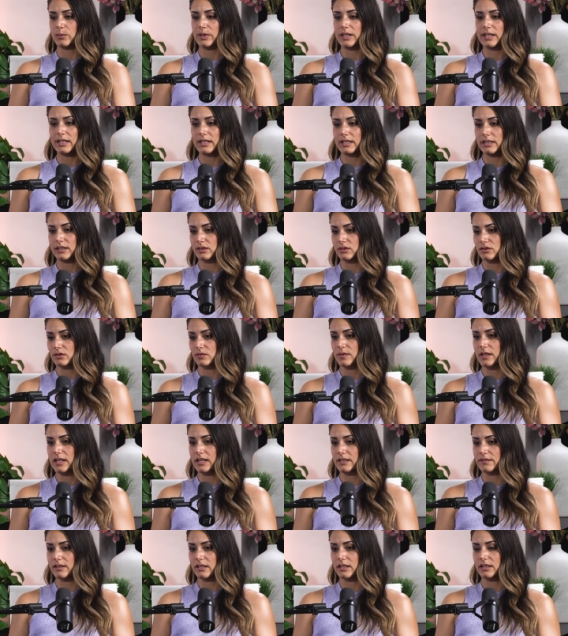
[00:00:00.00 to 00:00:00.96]
hitting those
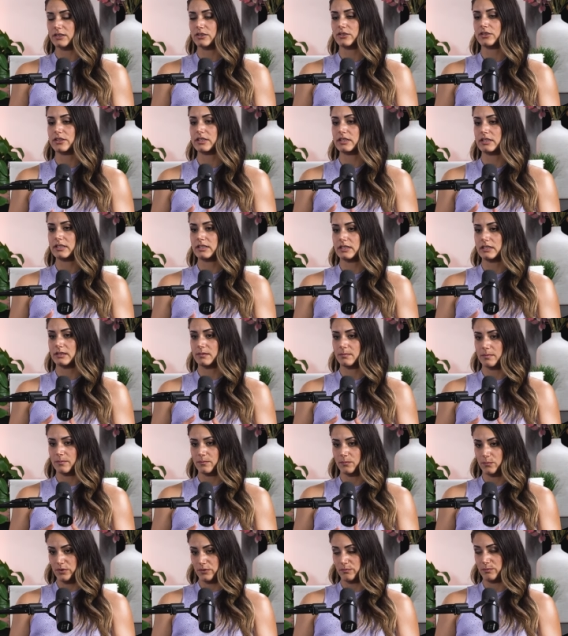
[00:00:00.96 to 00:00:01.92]
500s is
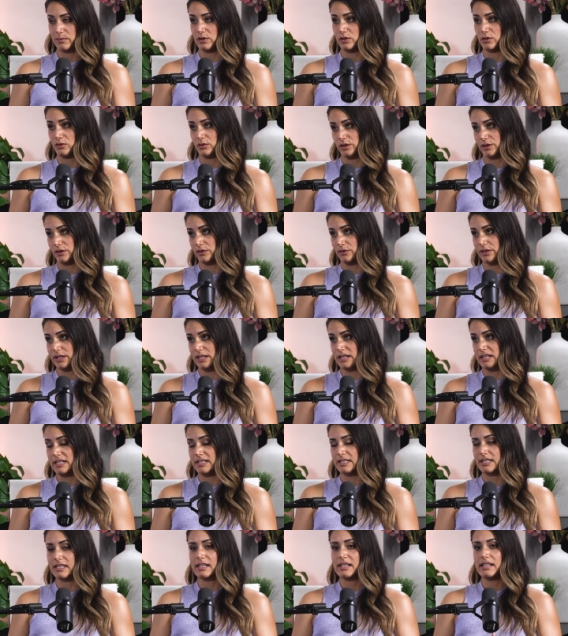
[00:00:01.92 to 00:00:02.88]
we've been doing
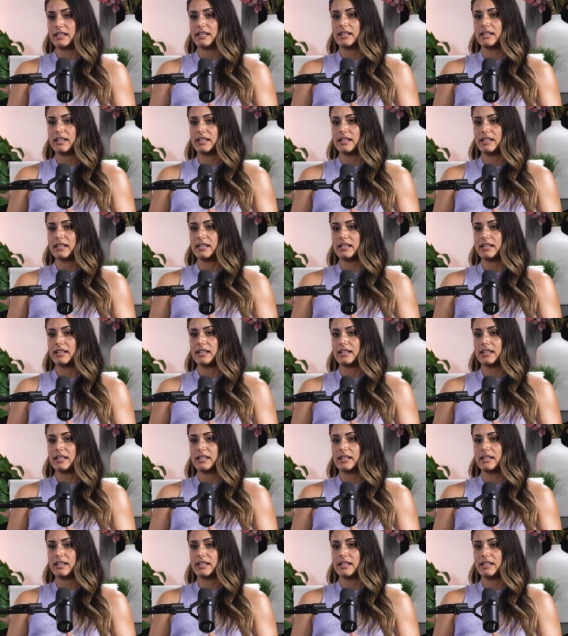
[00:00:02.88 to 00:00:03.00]
great.